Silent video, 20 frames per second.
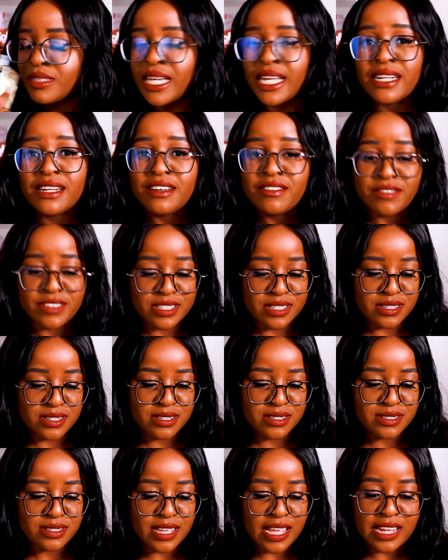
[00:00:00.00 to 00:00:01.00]
I love
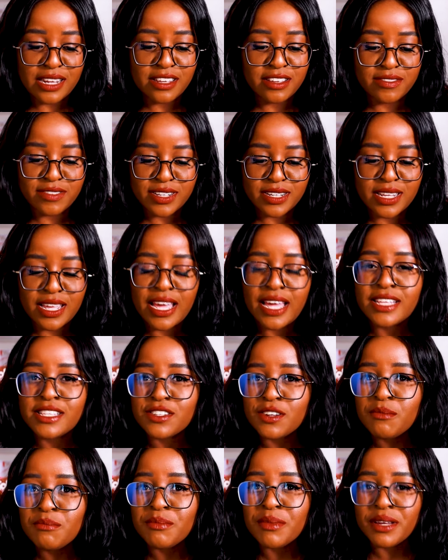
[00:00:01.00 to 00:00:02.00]
it.
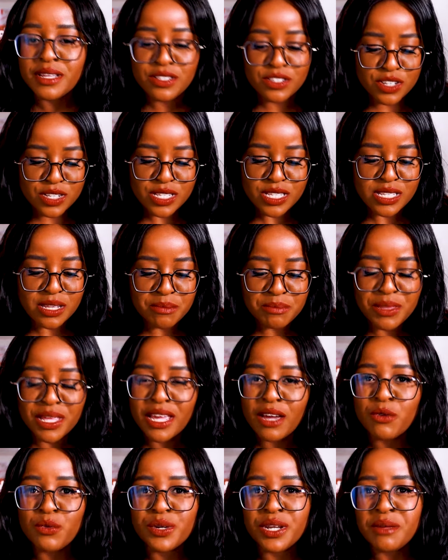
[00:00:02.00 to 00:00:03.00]
It's not
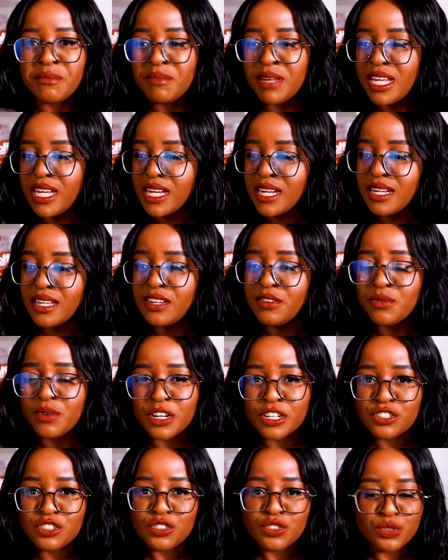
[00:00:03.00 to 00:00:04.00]
something I would immediately
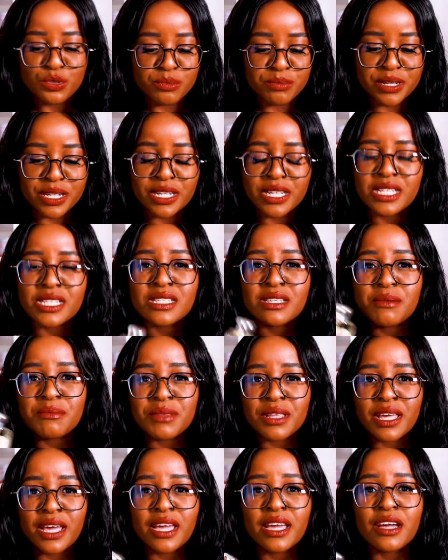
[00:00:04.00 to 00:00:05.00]
rush to, but it's
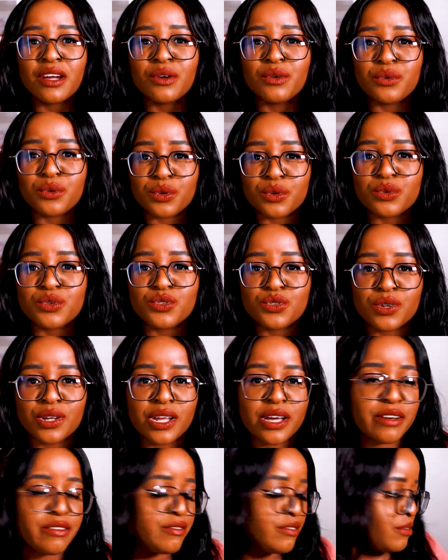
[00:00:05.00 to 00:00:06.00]
something I can grow to
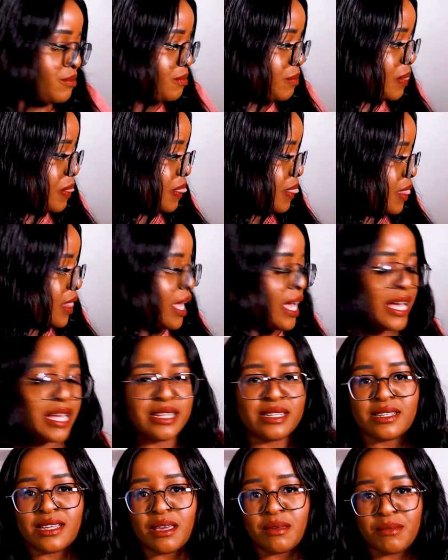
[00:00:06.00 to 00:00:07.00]
love.
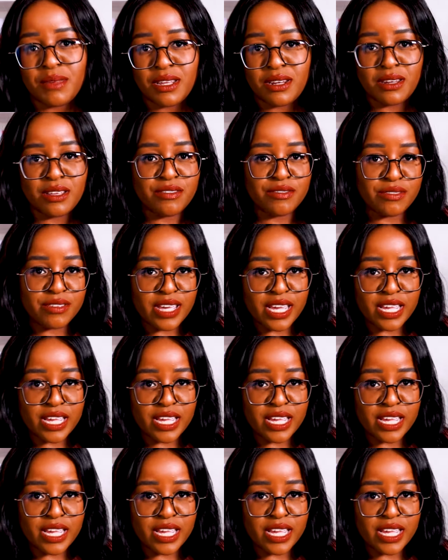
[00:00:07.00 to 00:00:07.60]
And I mean, if